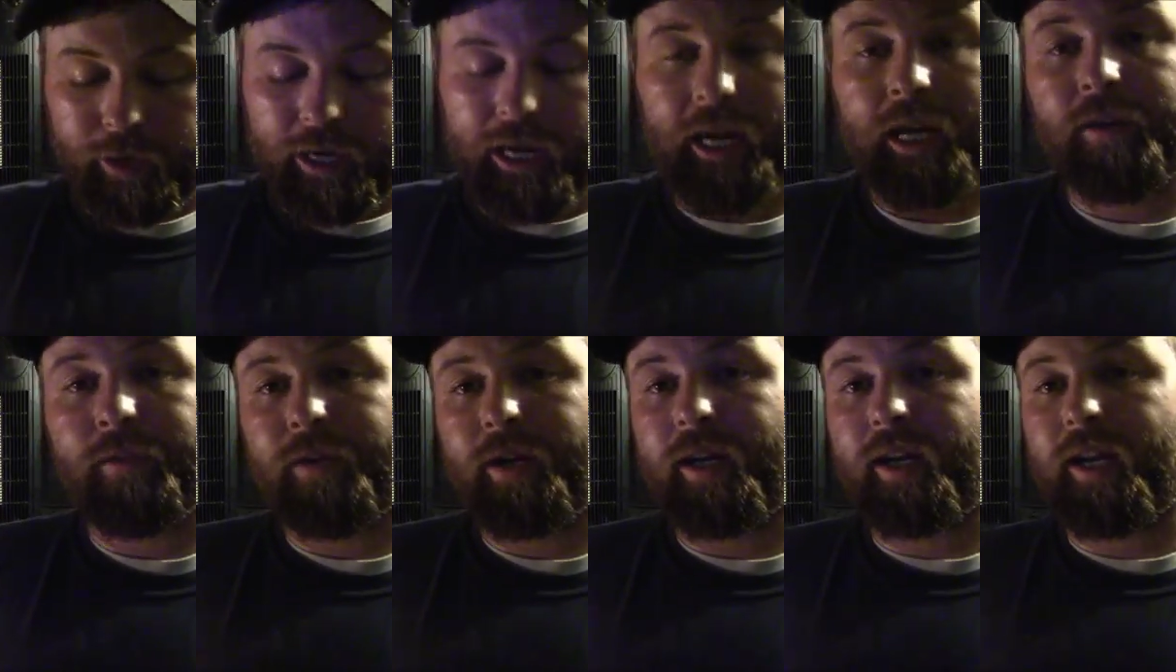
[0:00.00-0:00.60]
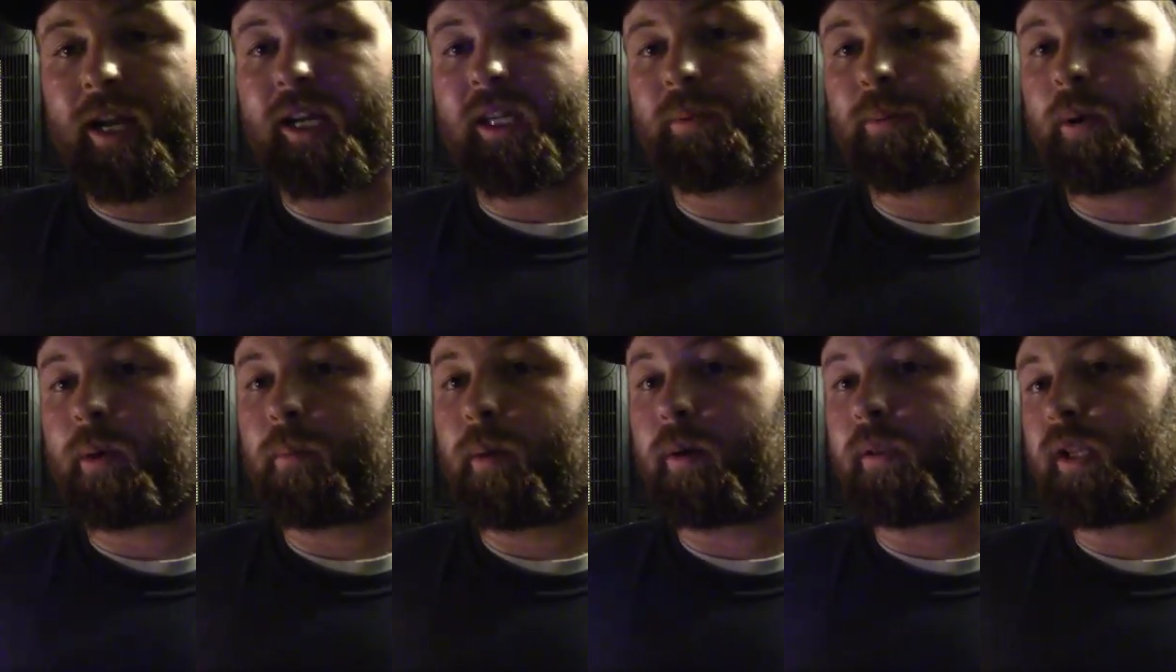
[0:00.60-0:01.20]
Even in
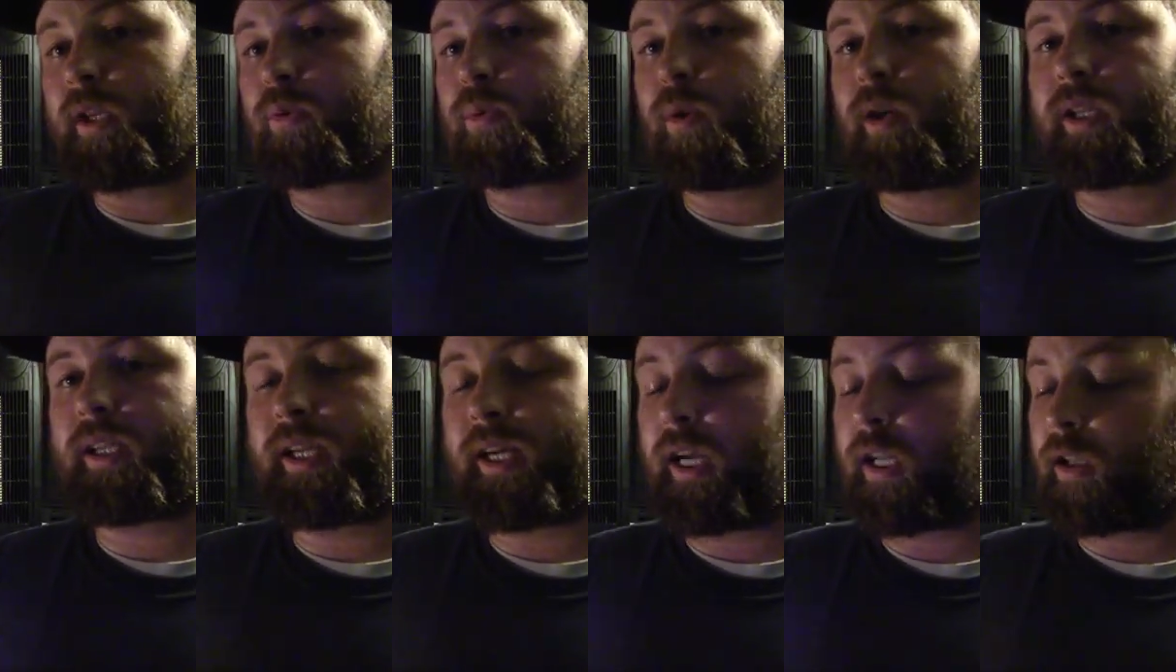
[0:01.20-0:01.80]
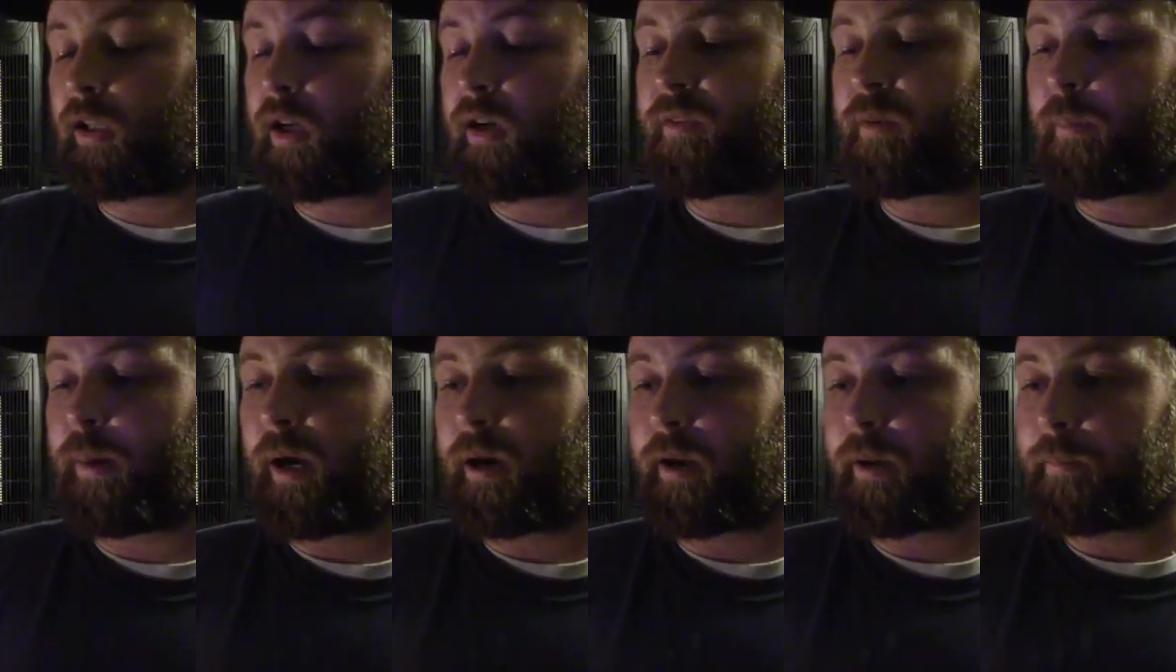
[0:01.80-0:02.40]
expert mode, that's one thing I love
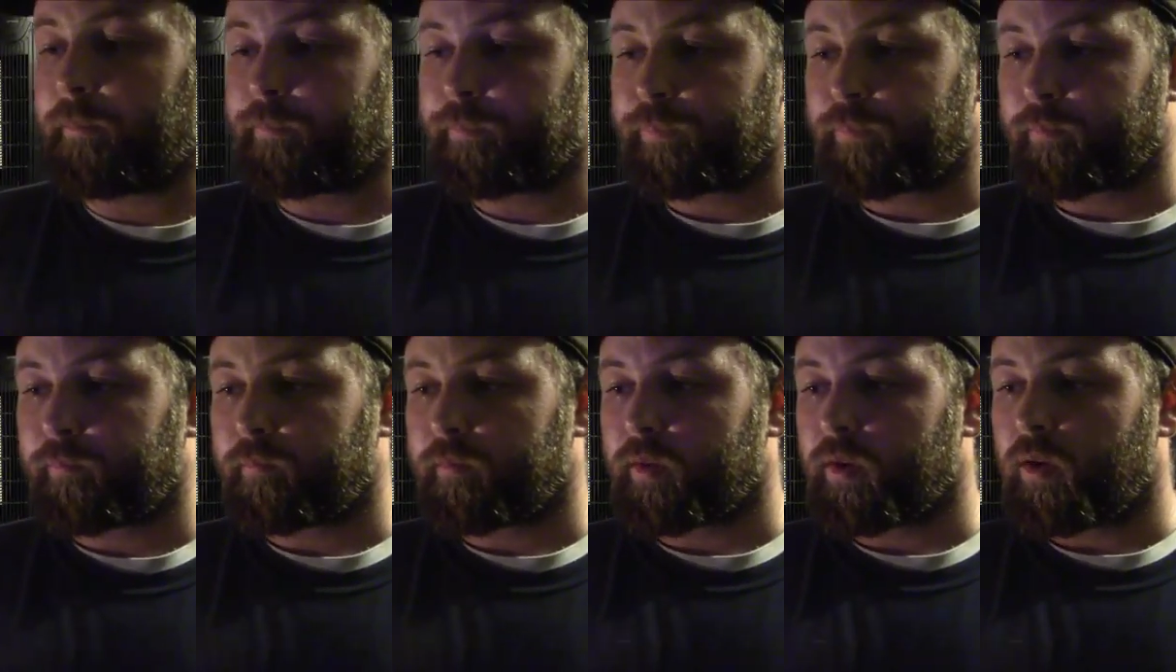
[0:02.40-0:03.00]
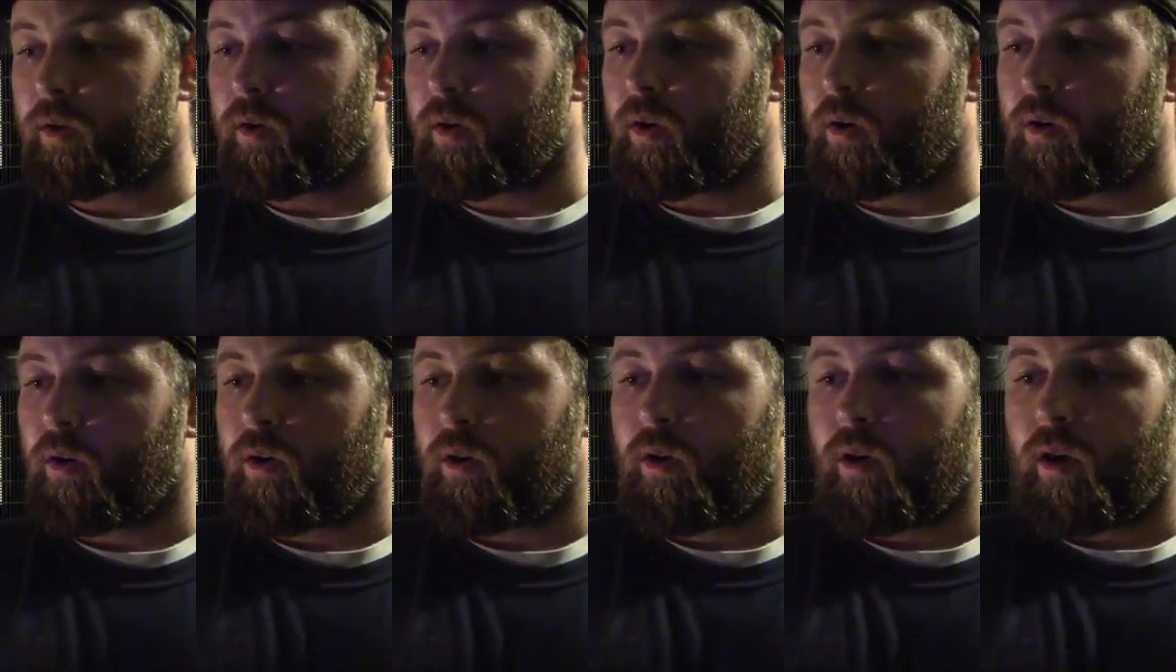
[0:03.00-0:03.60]
about it.
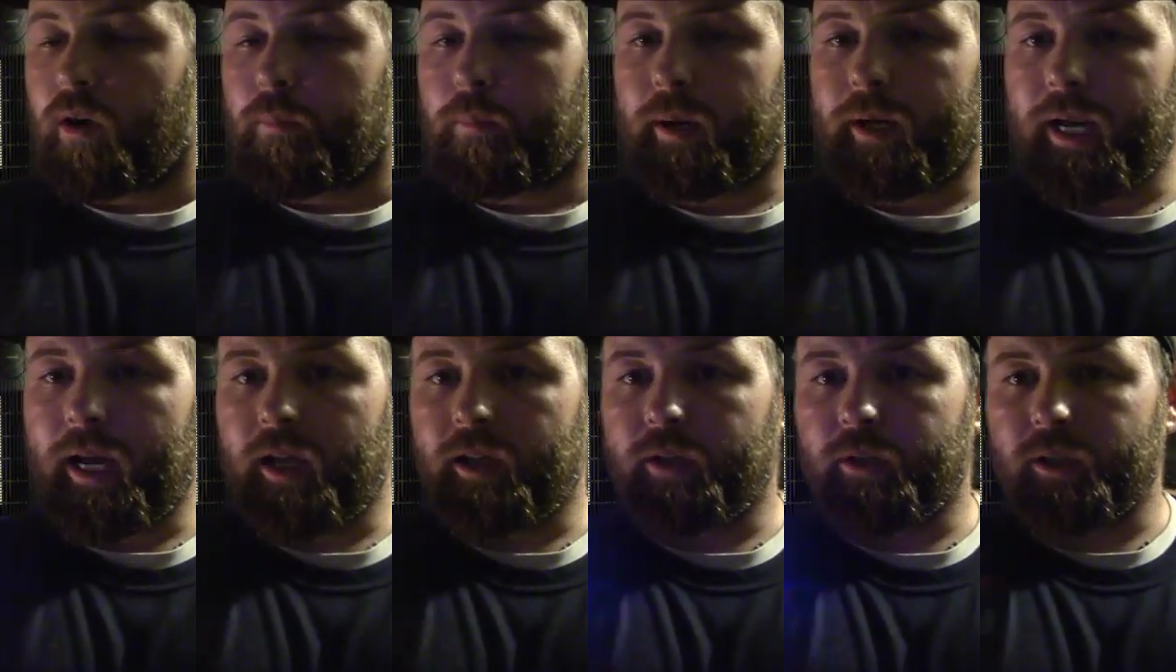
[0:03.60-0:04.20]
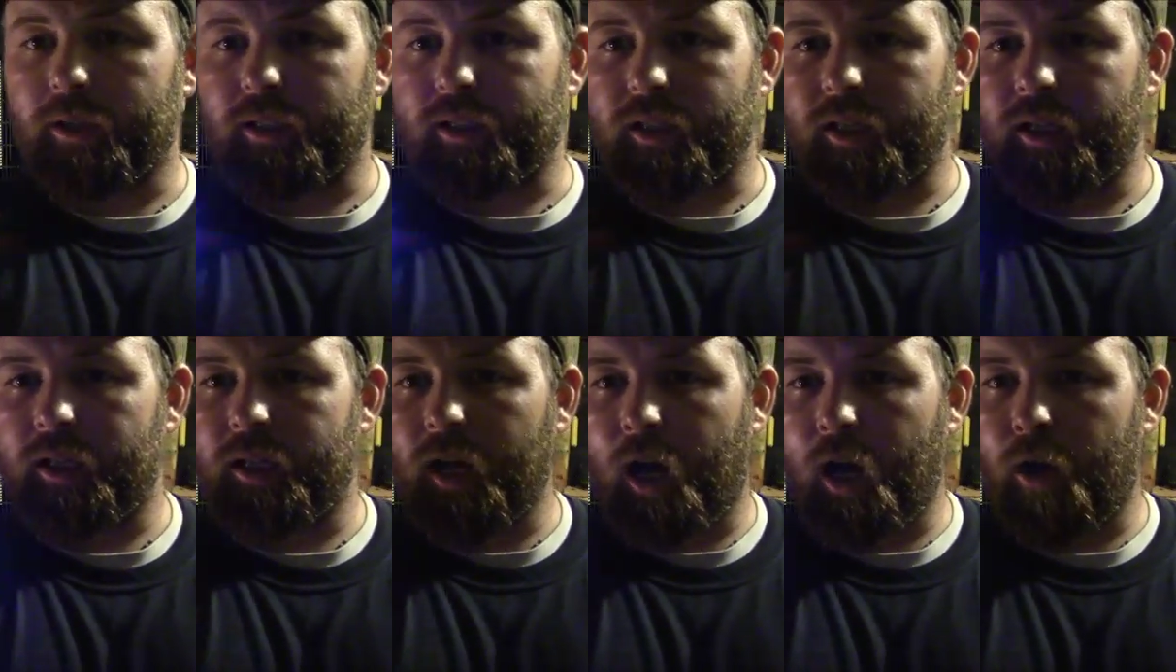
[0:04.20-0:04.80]
But now you can
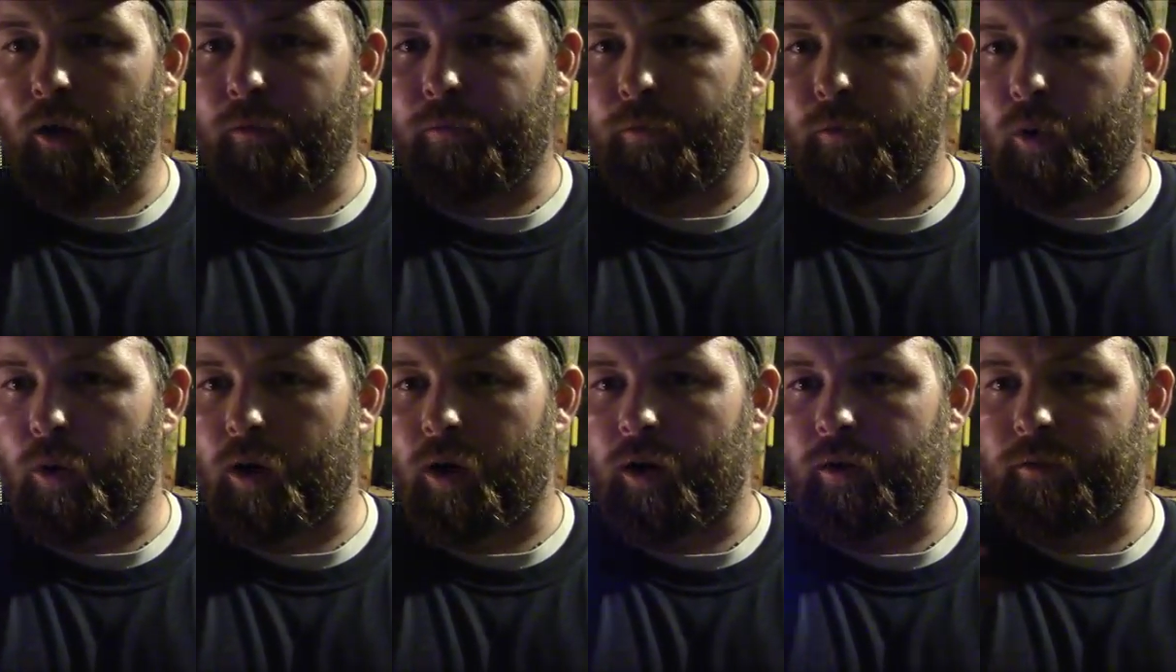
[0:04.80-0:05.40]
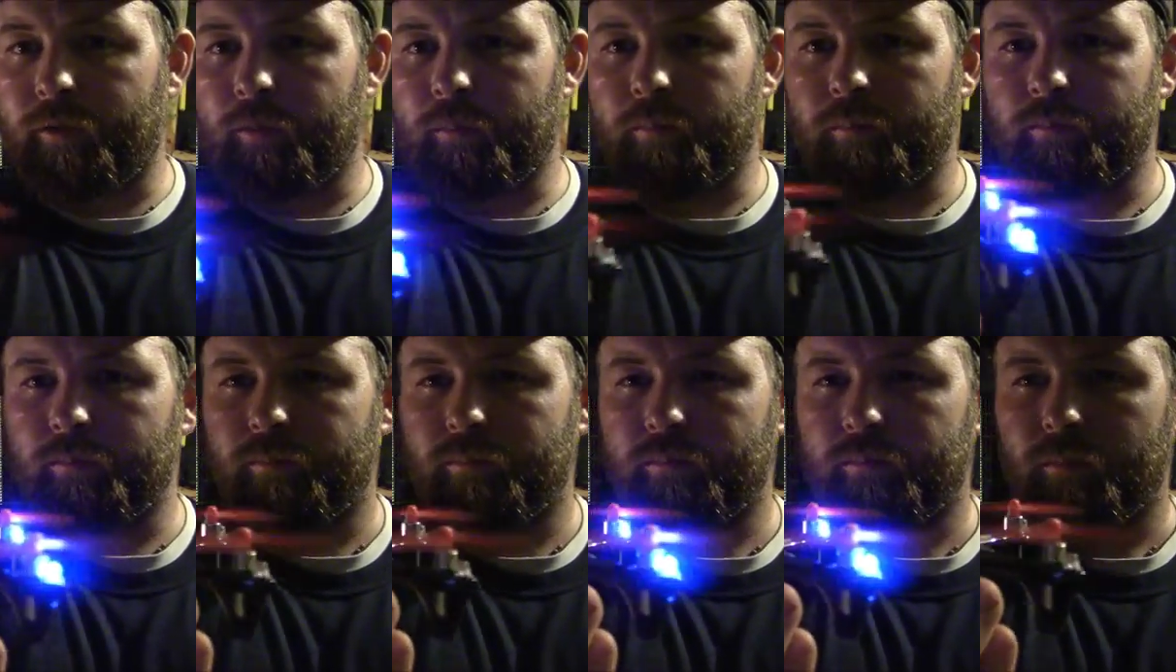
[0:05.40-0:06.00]
see all four of them
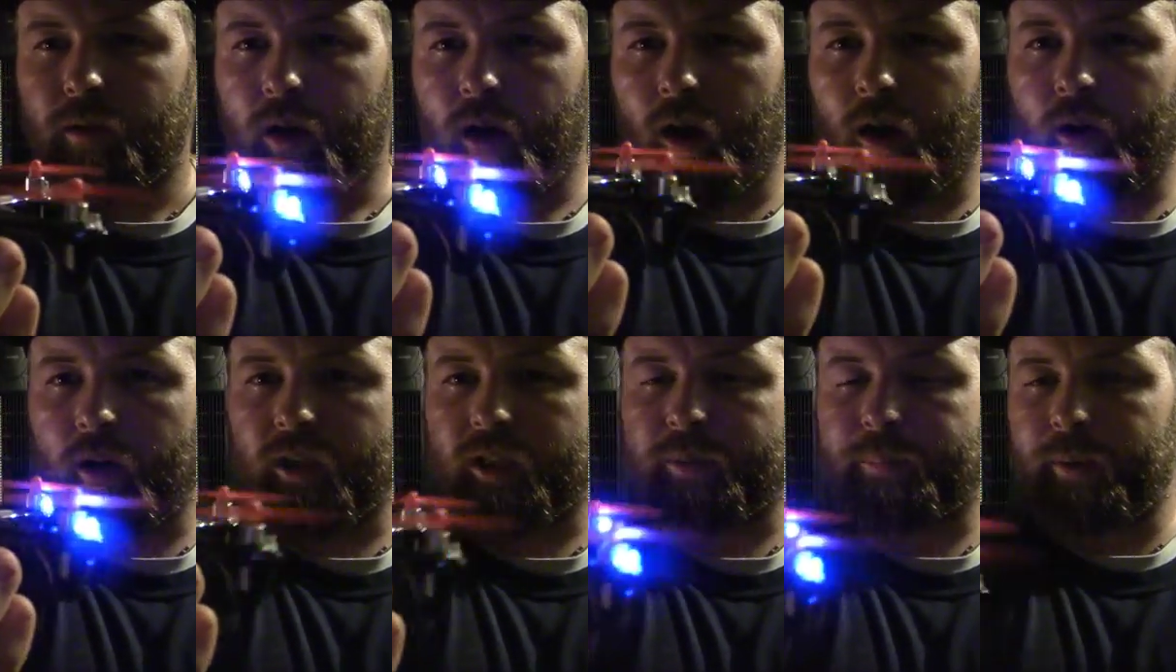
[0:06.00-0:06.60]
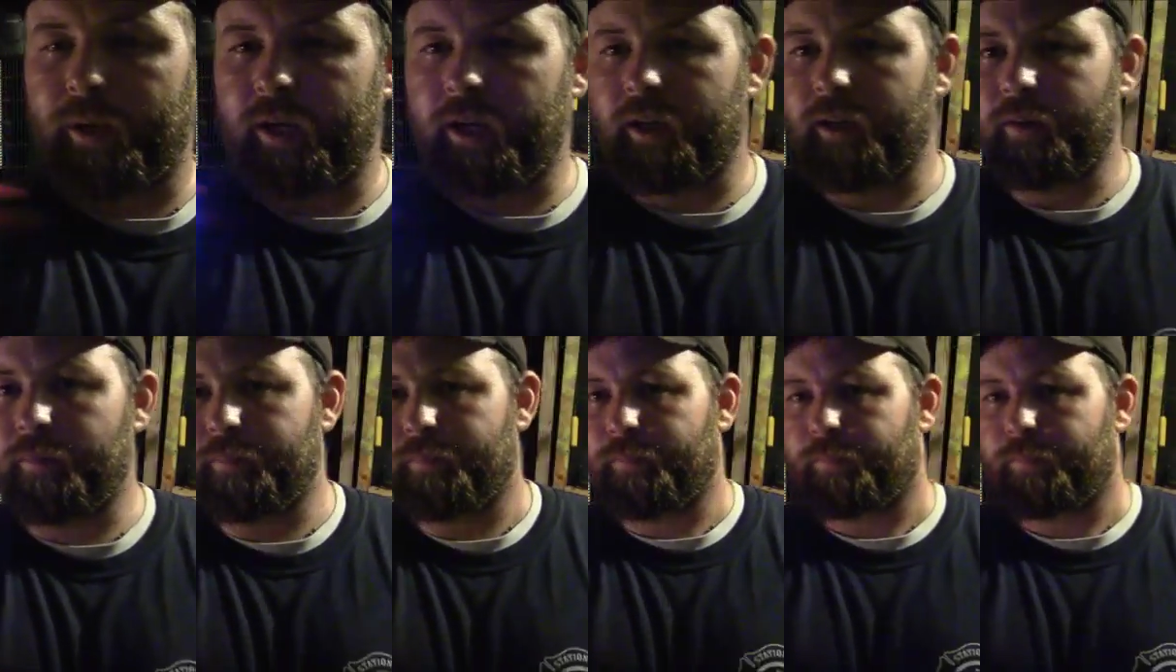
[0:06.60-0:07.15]
are spinning.